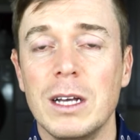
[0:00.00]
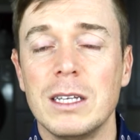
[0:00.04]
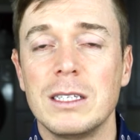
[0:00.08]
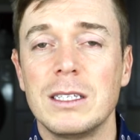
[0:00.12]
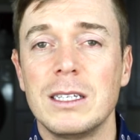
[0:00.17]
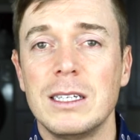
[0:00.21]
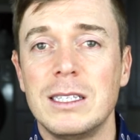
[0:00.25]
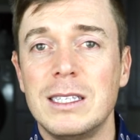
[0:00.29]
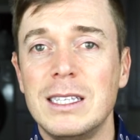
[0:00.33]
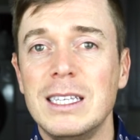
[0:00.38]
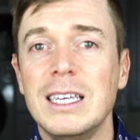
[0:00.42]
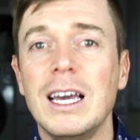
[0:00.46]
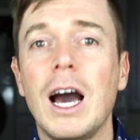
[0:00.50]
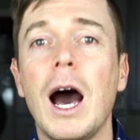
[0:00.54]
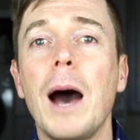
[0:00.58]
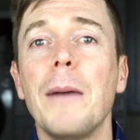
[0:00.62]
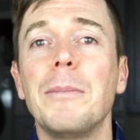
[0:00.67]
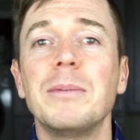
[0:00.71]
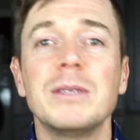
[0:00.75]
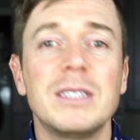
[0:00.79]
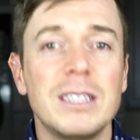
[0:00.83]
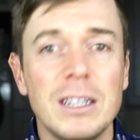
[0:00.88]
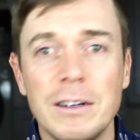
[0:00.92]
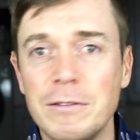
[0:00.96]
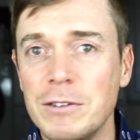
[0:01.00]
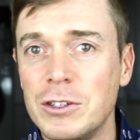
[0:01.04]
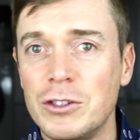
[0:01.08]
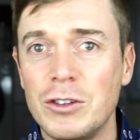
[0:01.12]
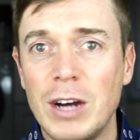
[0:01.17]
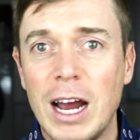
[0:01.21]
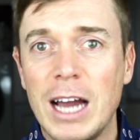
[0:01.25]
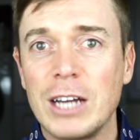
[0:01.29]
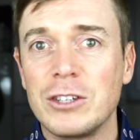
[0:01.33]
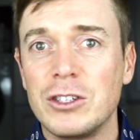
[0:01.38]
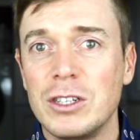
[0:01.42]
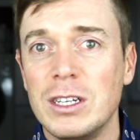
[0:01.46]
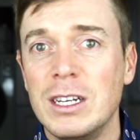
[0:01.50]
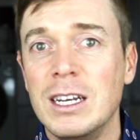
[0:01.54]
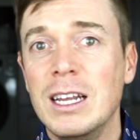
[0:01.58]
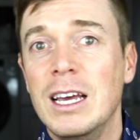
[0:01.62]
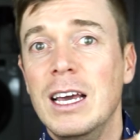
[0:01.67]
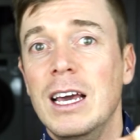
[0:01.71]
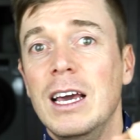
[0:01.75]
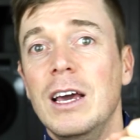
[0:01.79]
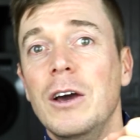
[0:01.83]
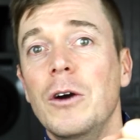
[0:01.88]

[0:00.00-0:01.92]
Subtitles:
us. It's the opposite of attraction.